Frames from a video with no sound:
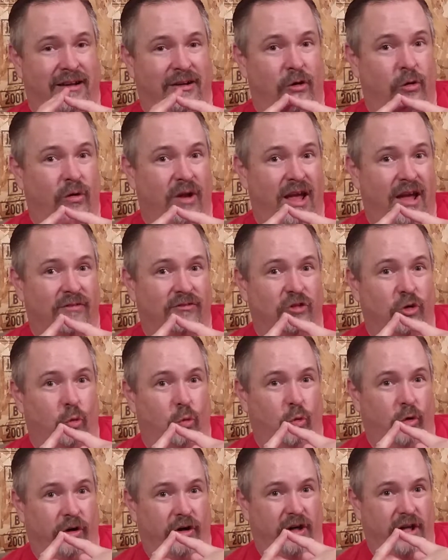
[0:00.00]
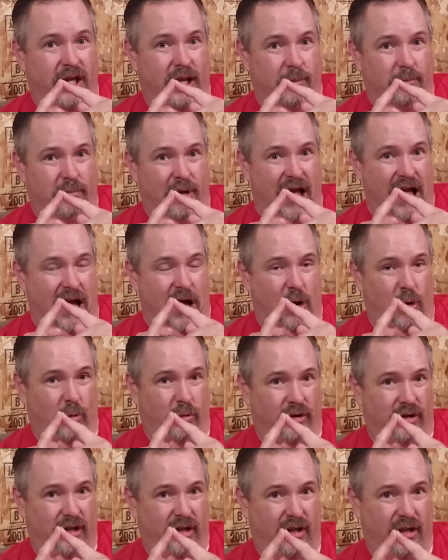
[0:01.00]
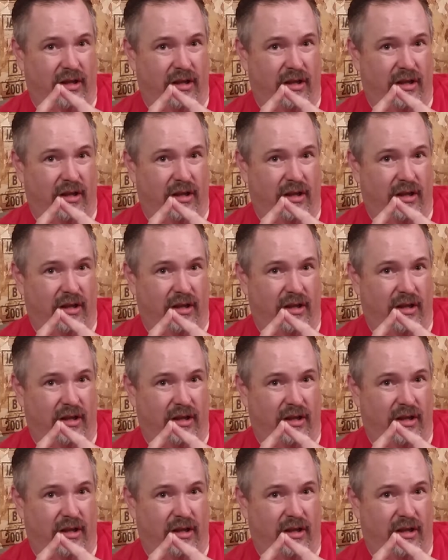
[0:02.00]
I don't have to worry about